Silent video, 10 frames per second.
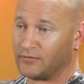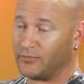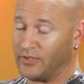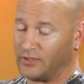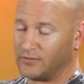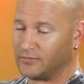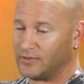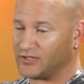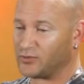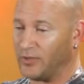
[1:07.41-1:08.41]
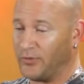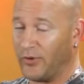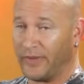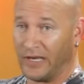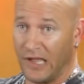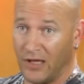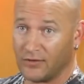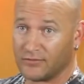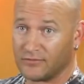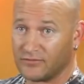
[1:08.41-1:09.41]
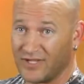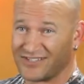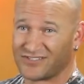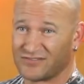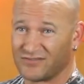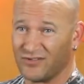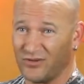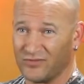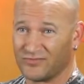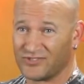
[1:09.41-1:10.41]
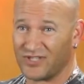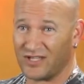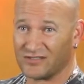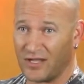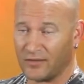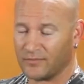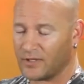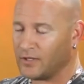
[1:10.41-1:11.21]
but that's what I'm known by now. That's, you know, the stage name.